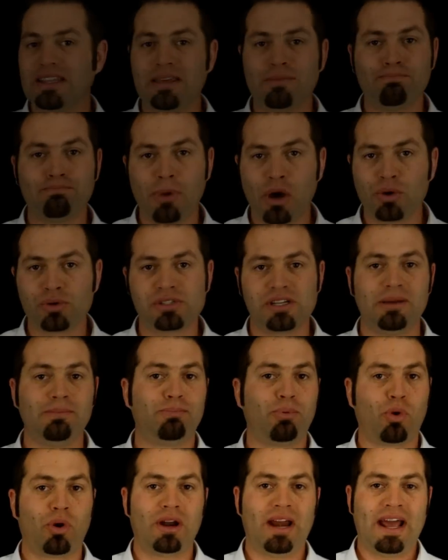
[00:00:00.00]
the most
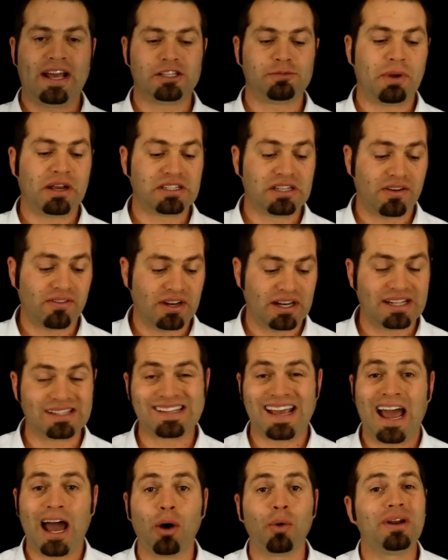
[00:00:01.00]
important aspect of it.
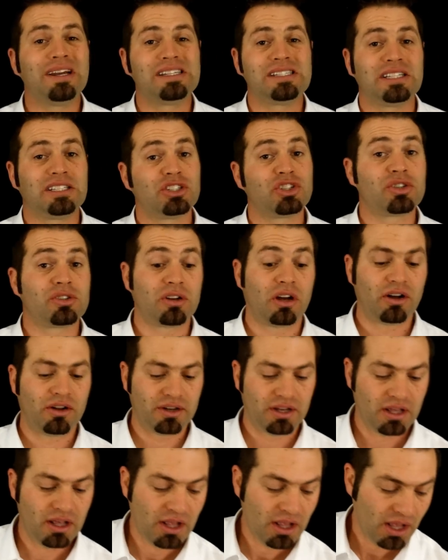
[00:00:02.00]
It's how it is
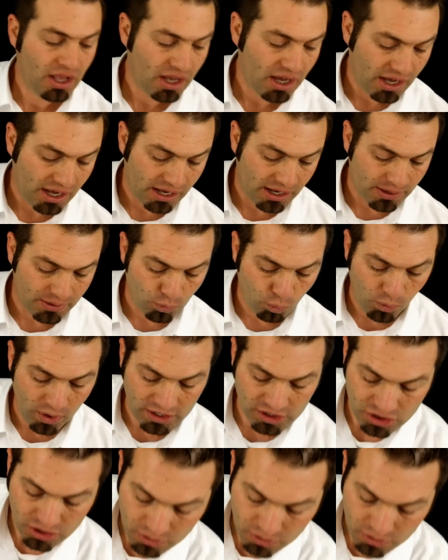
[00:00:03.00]
installed. Uh, when